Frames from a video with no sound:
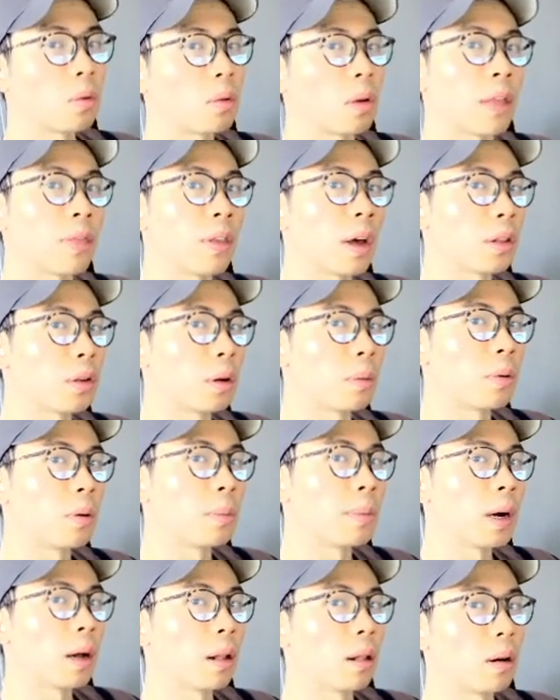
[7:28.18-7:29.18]
another
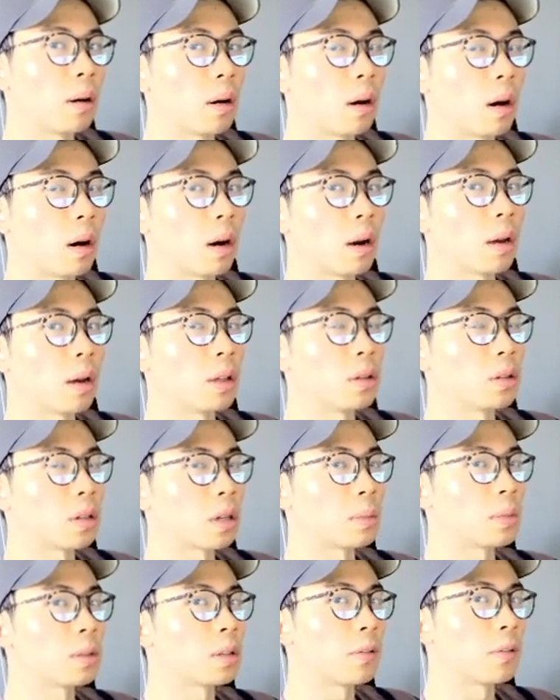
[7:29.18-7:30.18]
propeller in
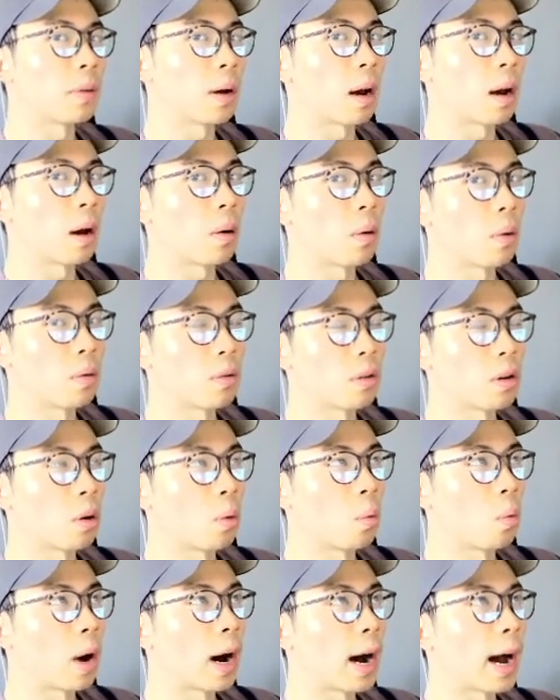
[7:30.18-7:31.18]
terms of
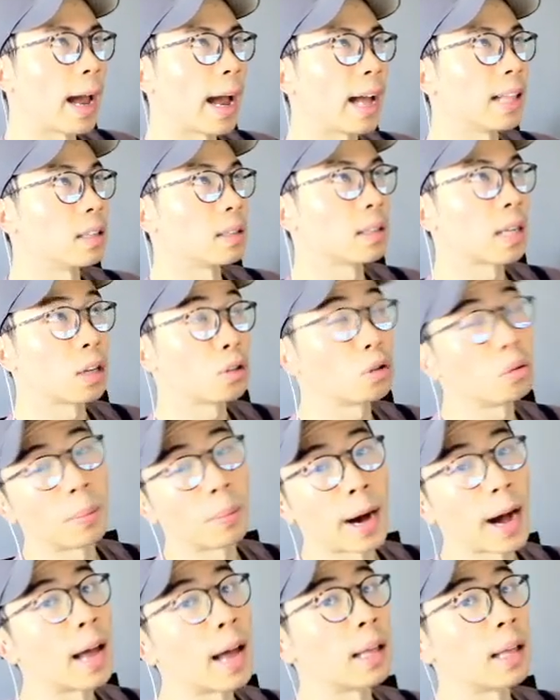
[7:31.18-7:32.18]
why I decided to
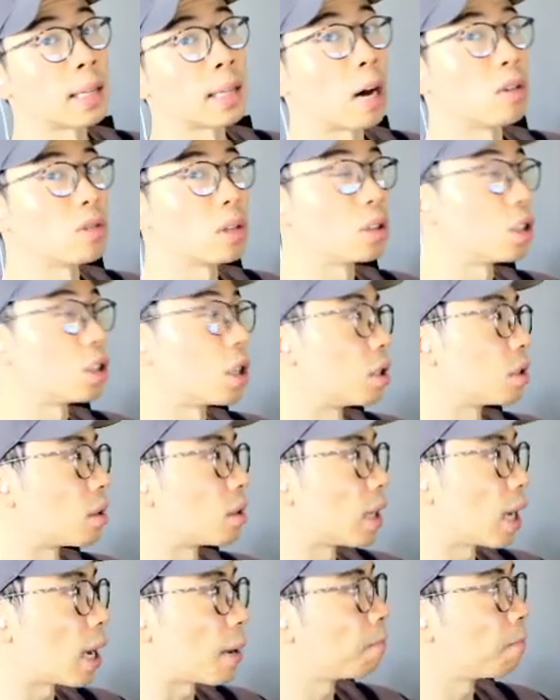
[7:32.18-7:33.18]
buy 1,000 shares
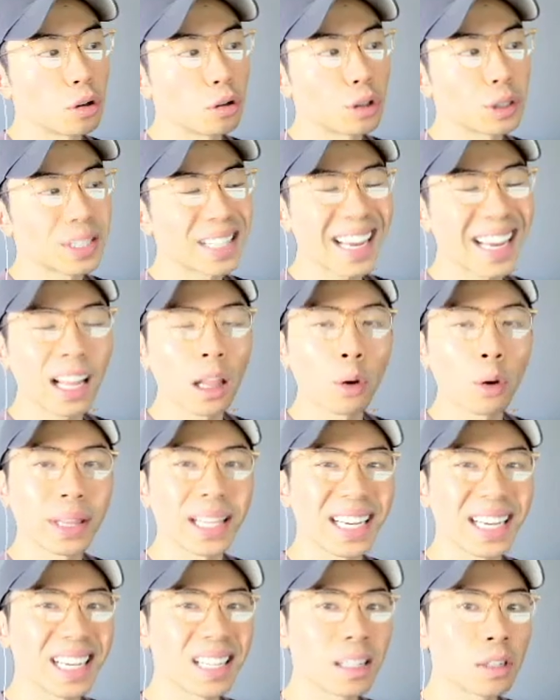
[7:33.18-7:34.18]
today. So just take a look at
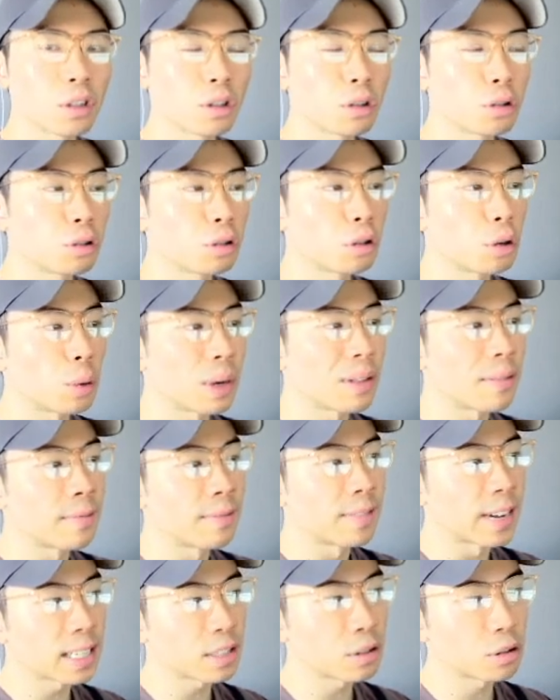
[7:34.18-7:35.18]
the institutional
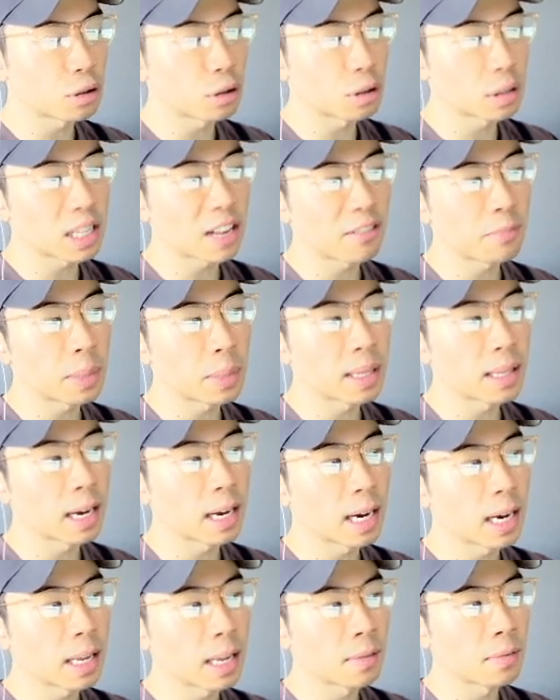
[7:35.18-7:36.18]
investors that have been
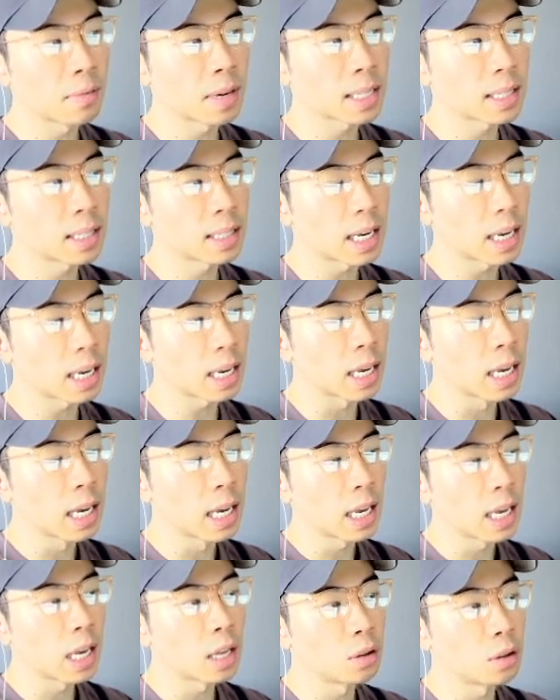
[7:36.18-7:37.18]
investing
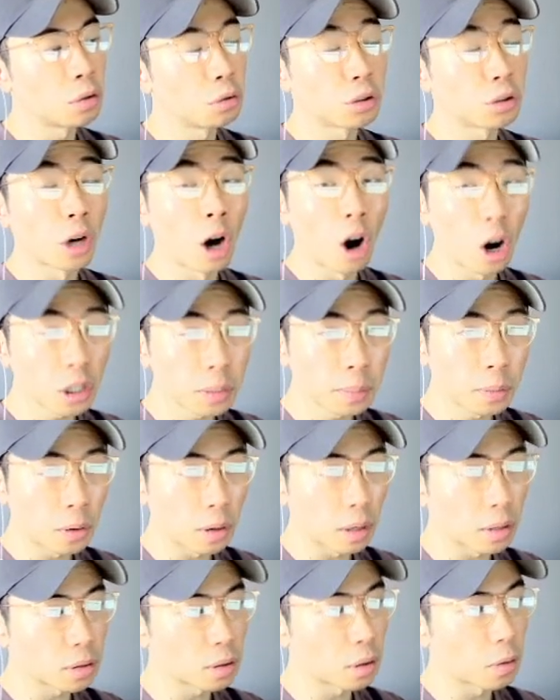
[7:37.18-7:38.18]
into
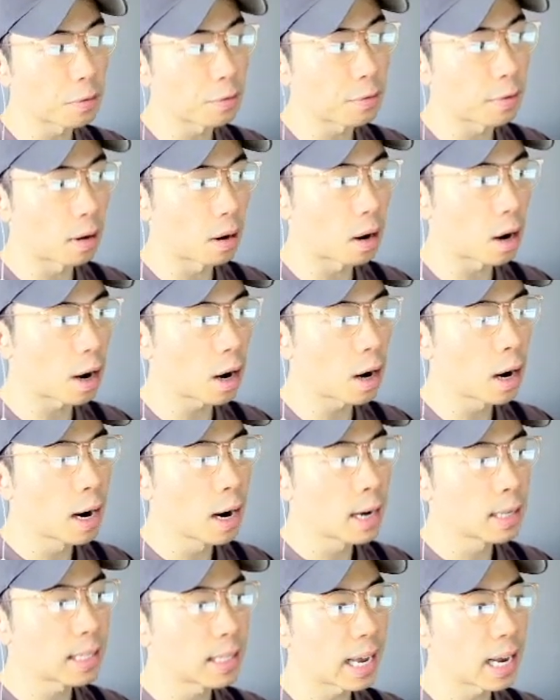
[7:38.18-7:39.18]
ChargePoint so far,
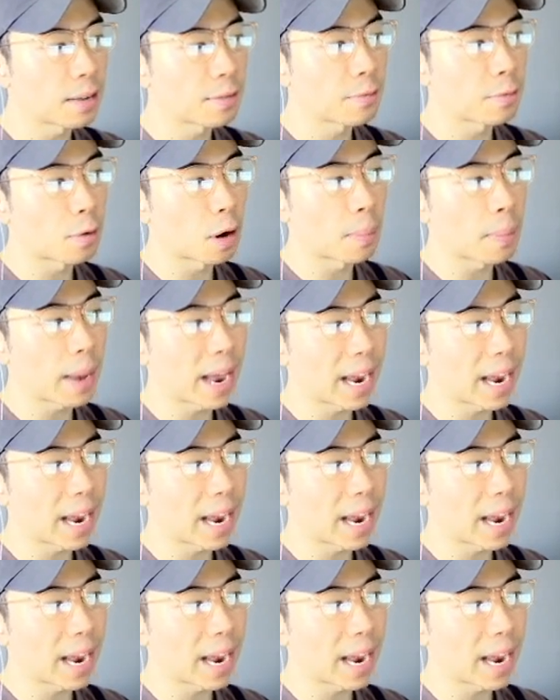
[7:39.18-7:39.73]
dated from